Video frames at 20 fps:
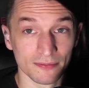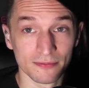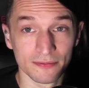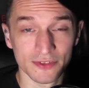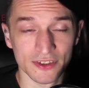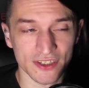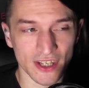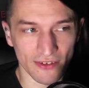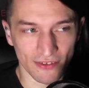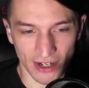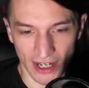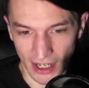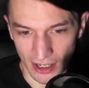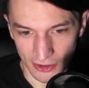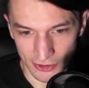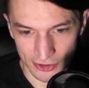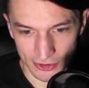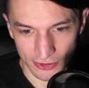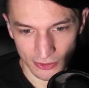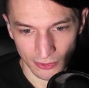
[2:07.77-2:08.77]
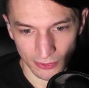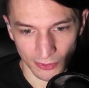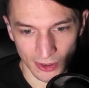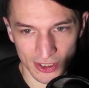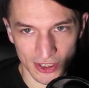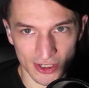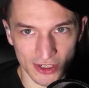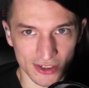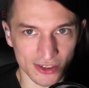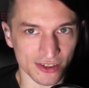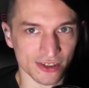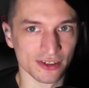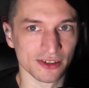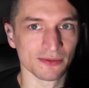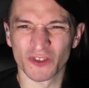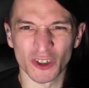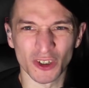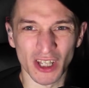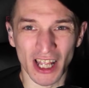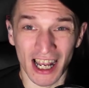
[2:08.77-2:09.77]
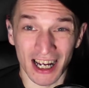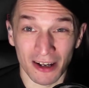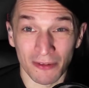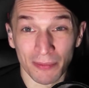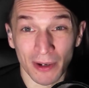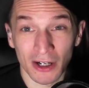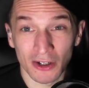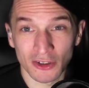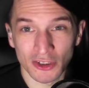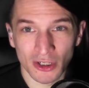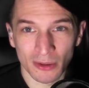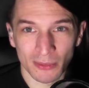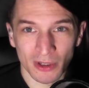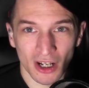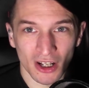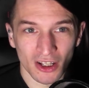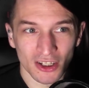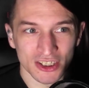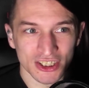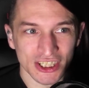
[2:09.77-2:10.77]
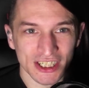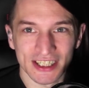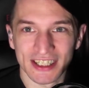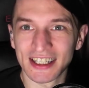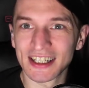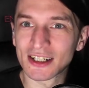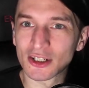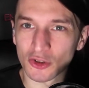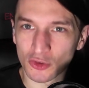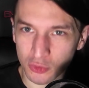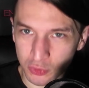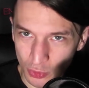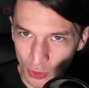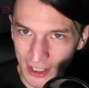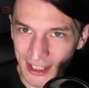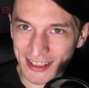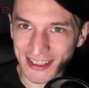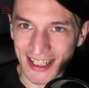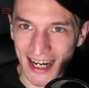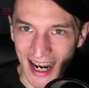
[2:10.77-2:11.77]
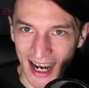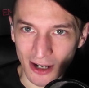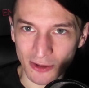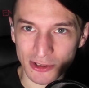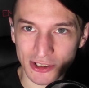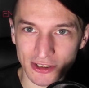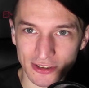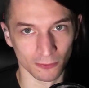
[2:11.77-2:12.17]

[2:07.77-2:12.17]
7 house, which is, for lack of better terminology, the crazy house.